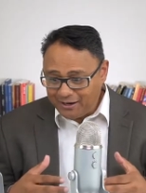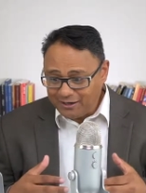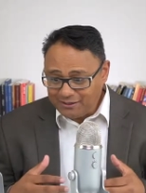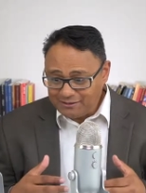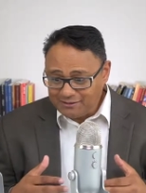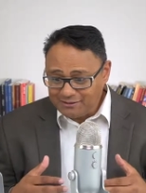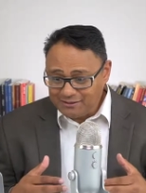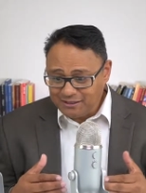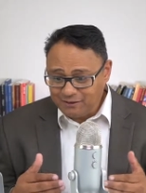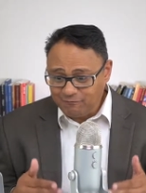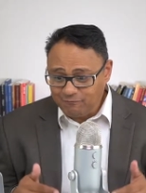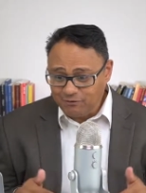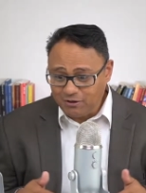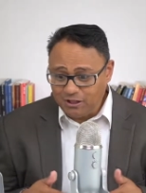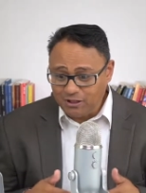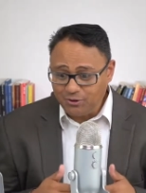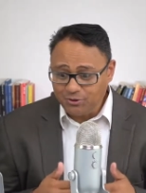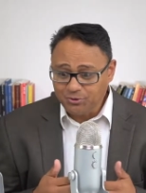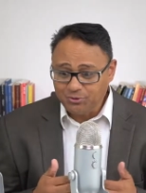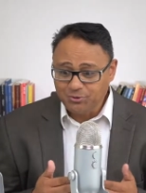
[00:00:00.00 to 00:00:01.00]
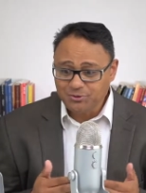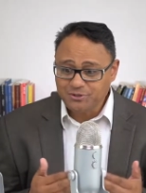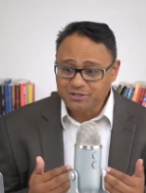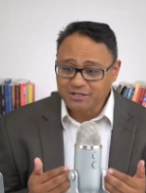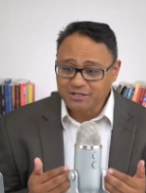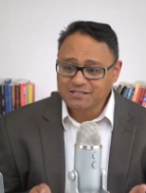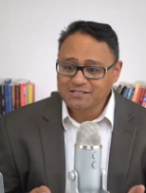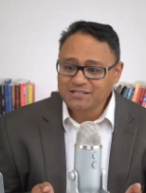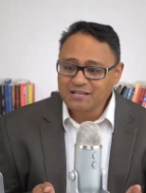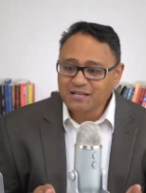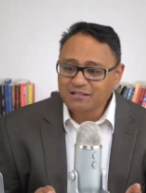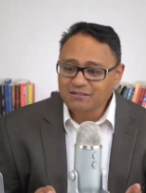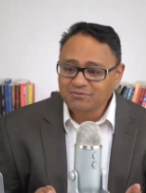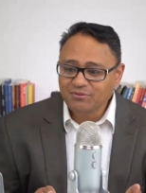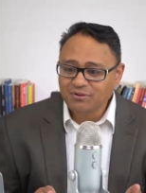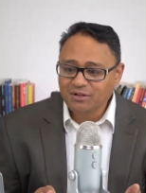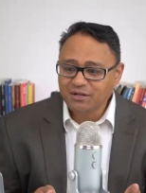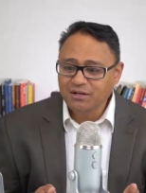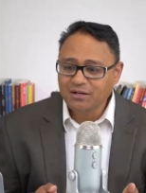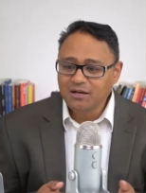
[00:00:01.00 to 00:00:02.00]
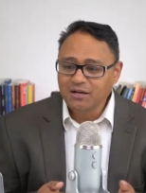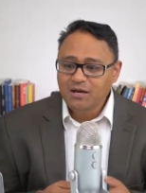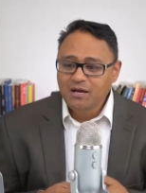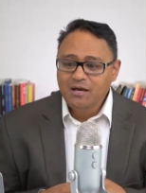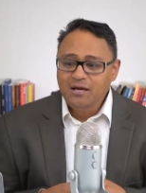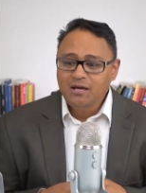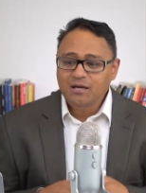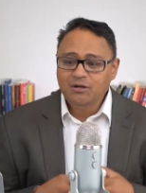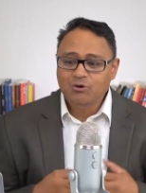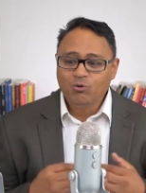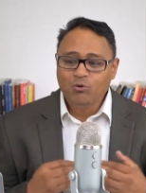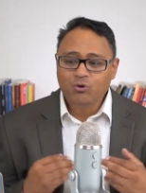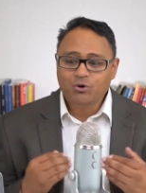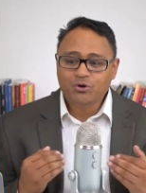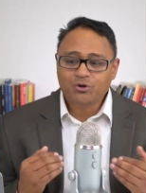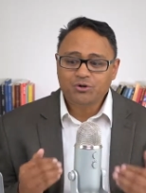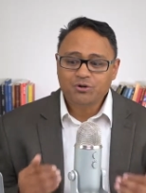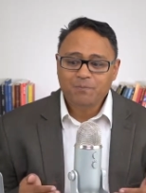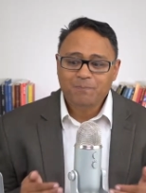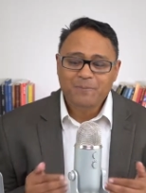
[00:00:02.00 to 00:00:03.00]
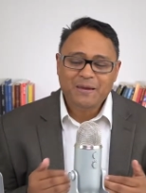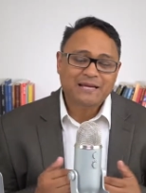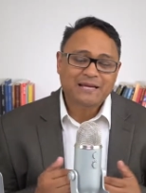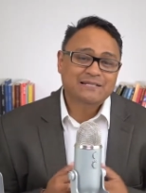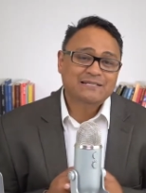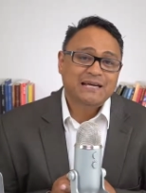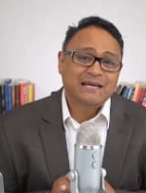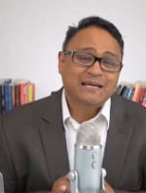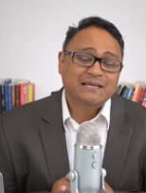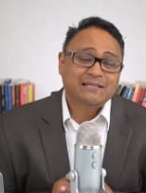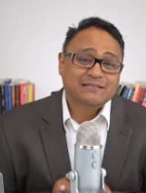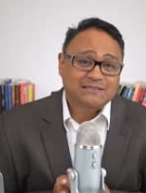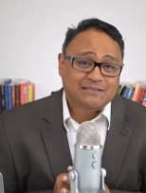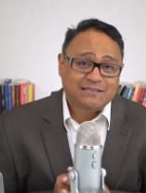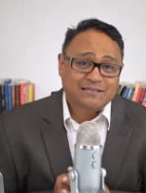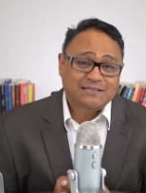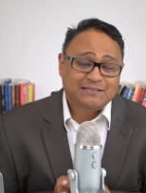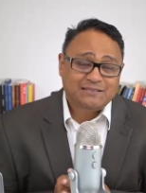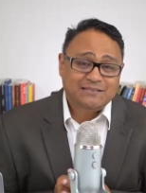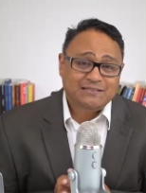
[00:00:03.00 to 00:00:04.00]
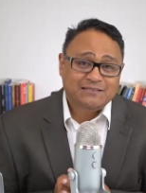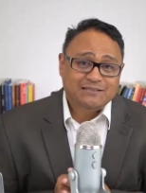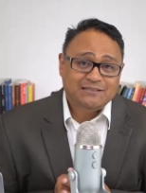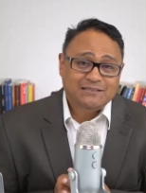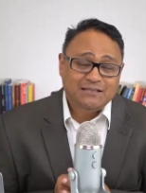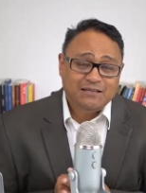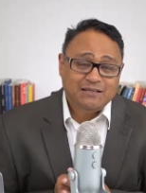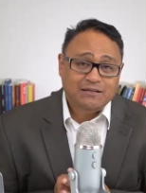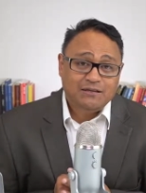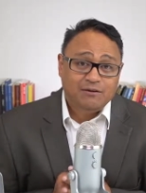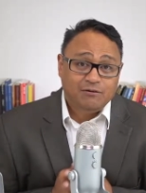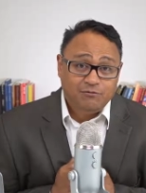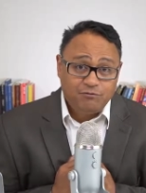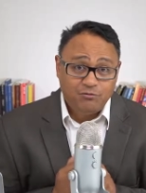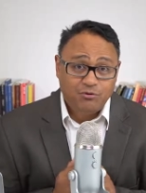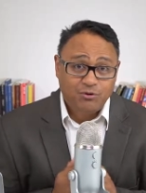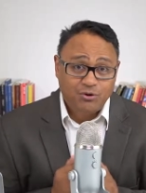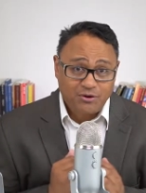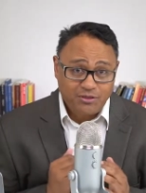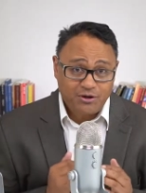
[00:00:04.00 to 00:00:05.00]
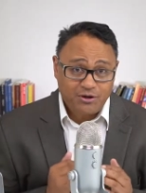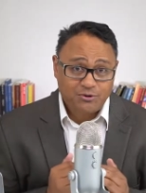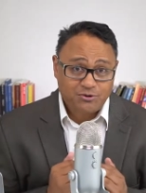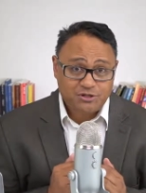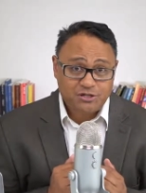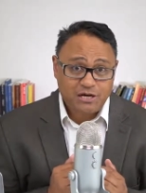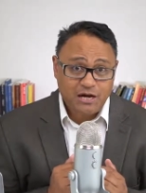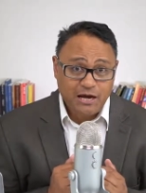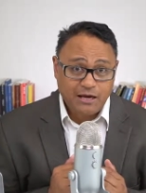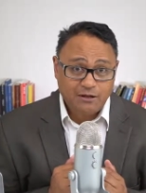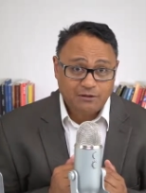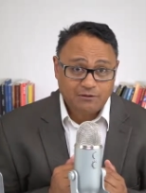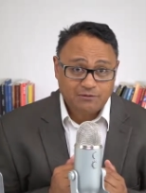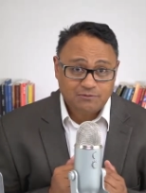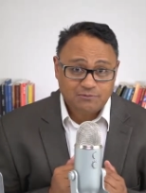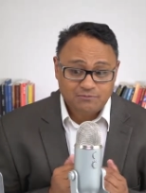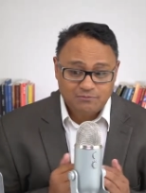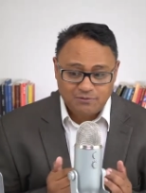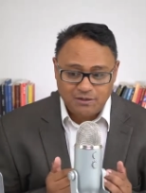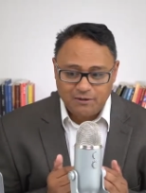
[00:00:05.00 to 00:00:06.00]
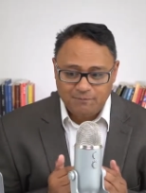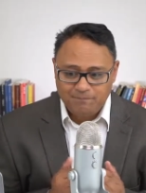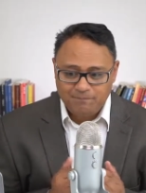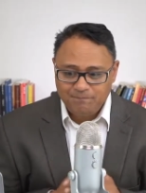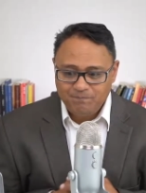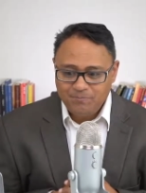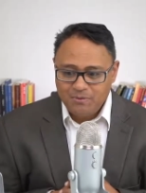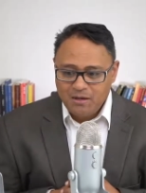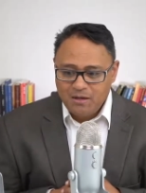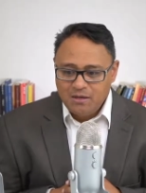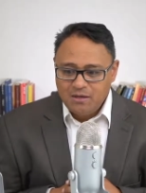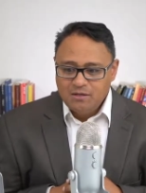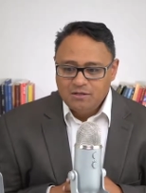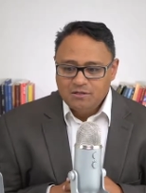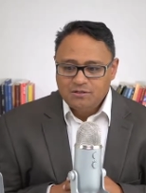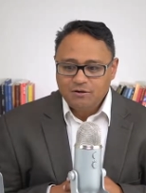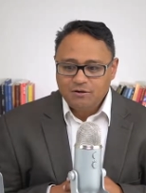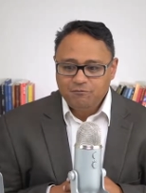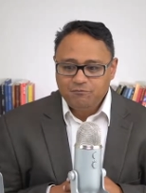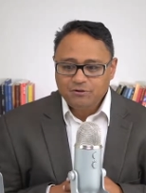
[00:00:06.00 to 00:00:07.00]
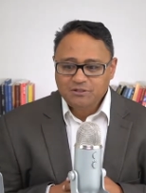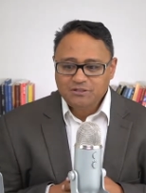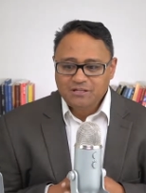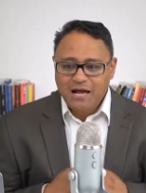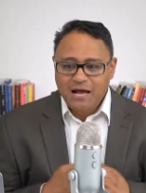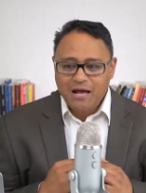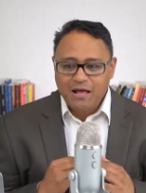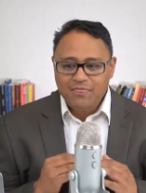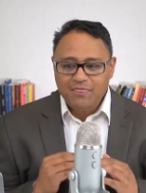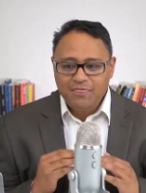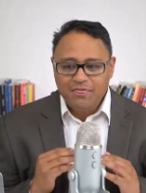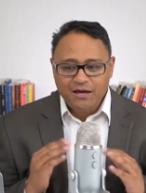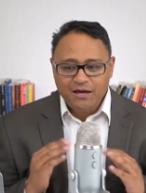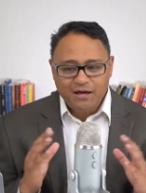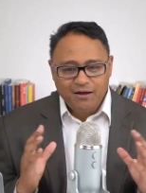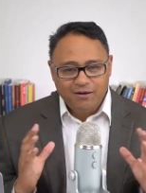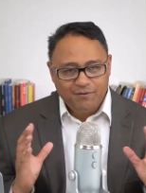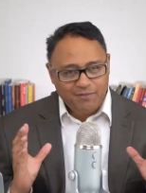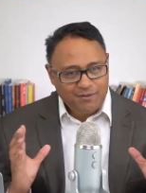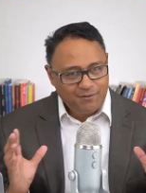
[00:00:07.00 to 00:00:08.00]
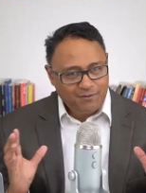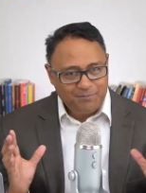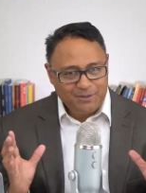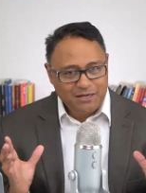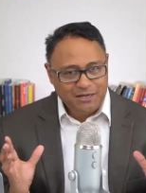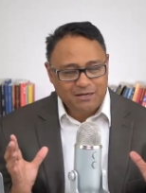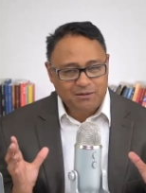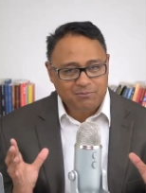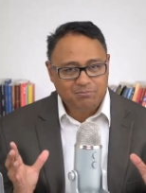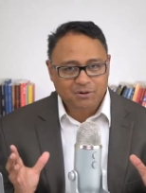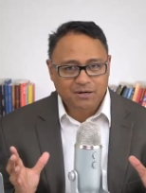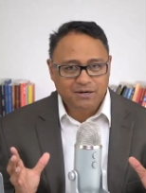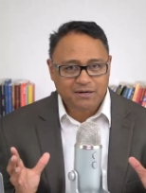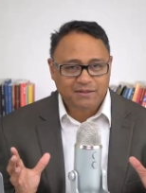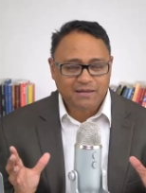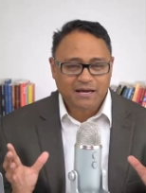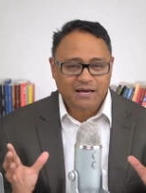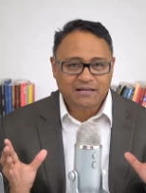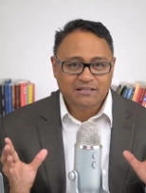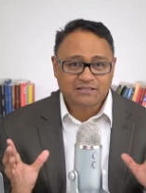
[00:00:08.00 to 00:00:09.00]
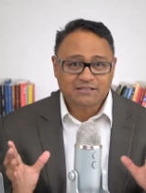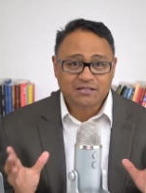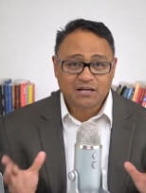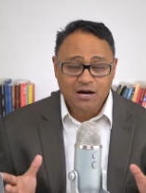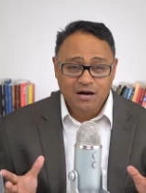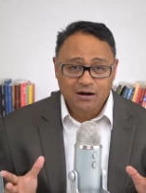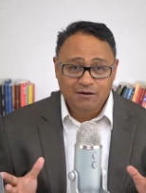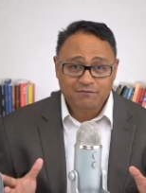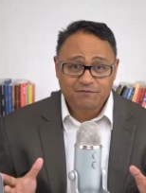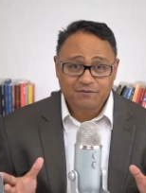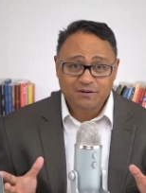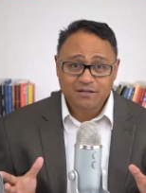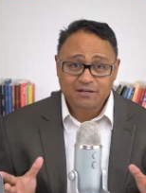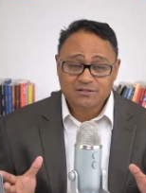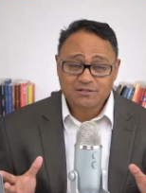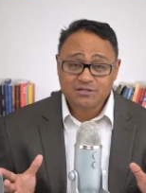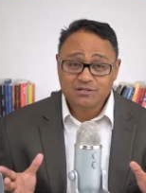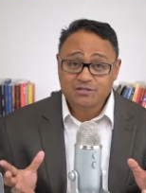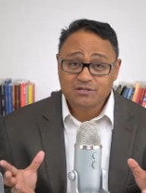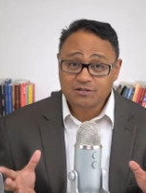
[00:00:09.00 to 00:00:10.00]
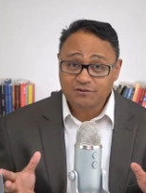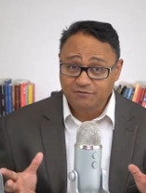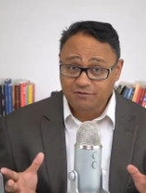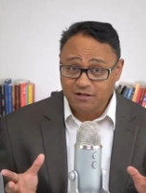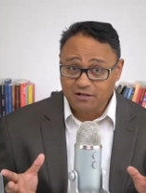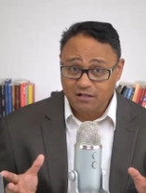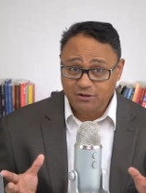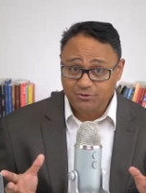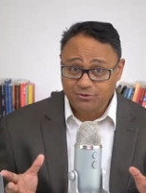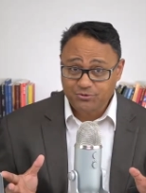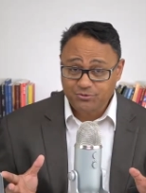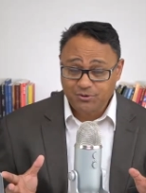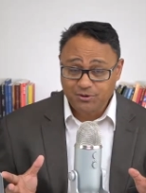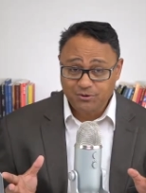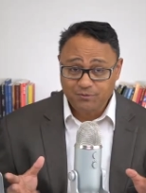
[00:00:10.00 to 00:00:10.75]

can follow through successfully in order to maintain consistency for their child, right? So first, the beginning part of that is confidence to follow through.